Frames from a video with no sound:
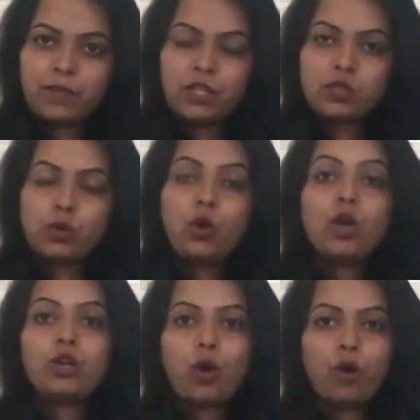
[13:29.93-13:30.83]
So
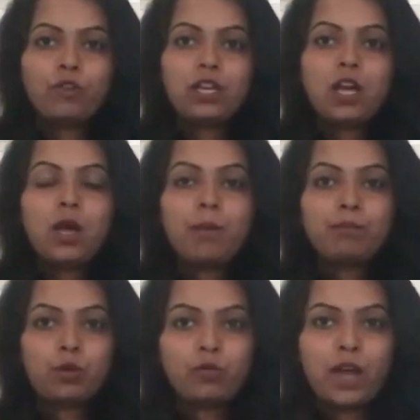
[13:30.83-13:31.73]
law will
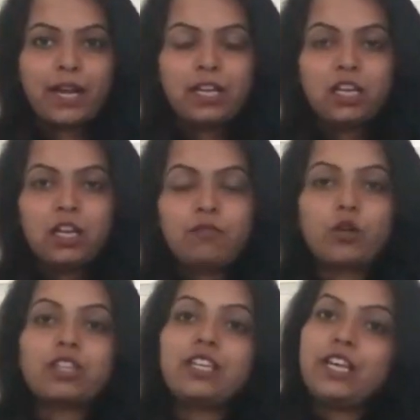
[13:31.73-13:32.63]
provide for
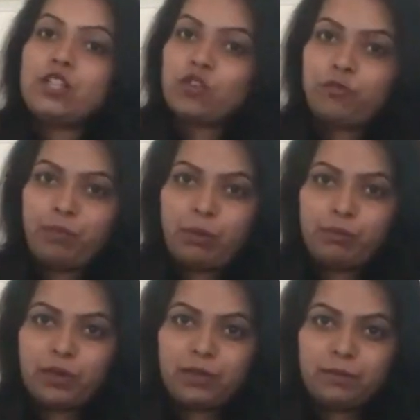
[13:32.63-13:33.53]
the needs of people.